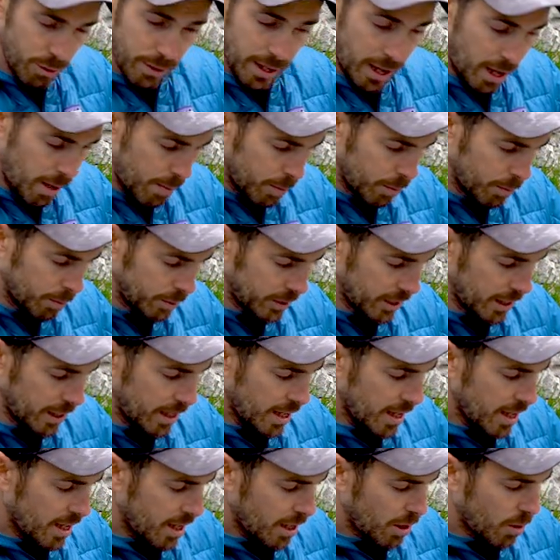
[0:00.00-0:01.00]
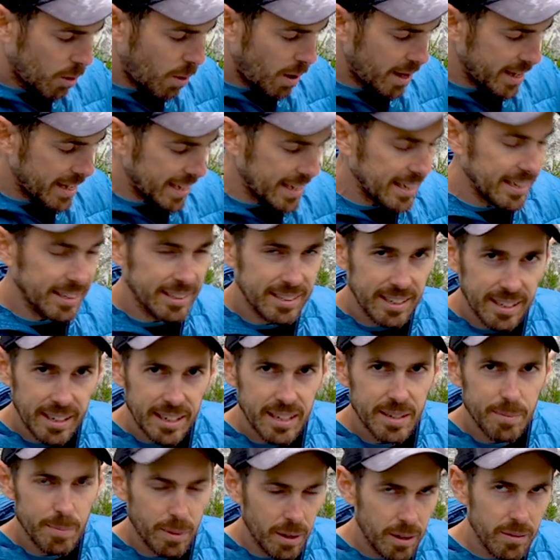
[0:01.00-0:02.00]
do that up obviously quite
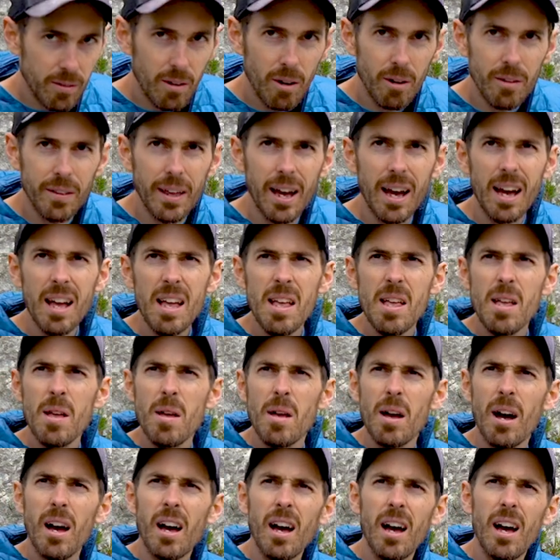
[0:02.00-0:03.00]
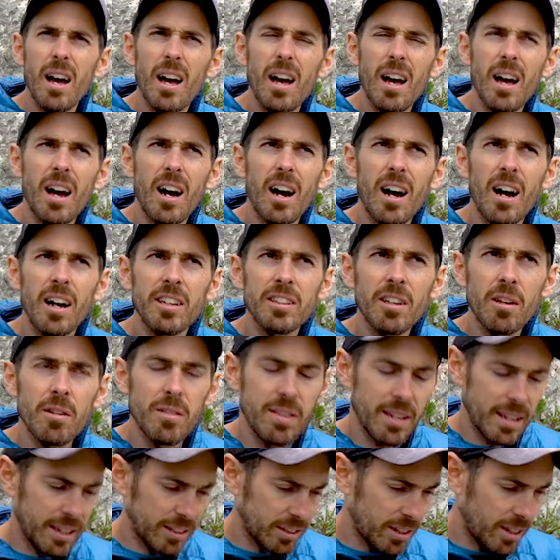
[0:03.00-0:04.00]
easily by rolling that uh, I don't
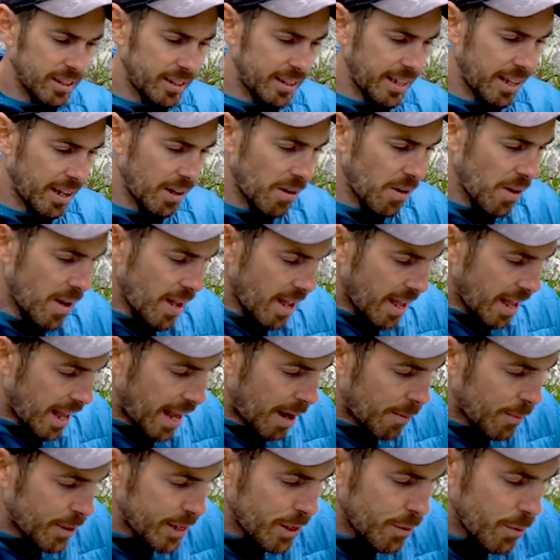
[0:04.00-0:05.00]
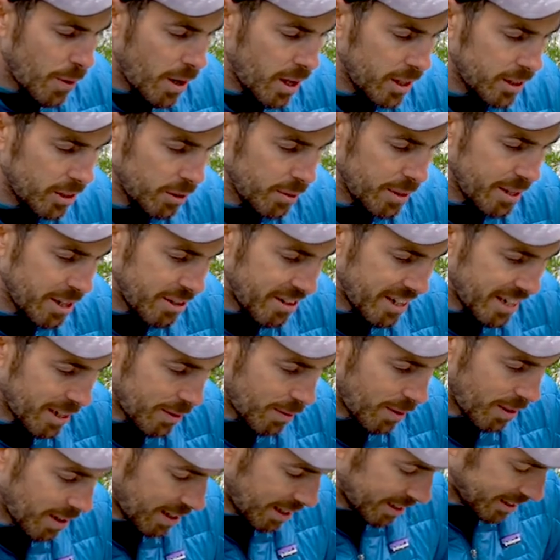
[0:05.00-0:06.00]
think it's ideal and when you are doing your
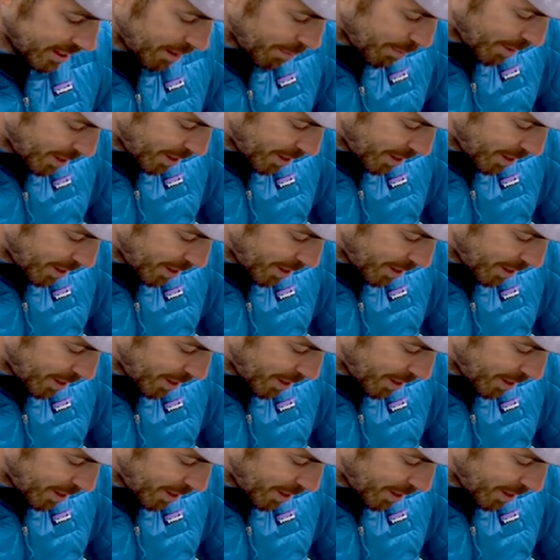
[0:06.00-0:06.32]
equalizing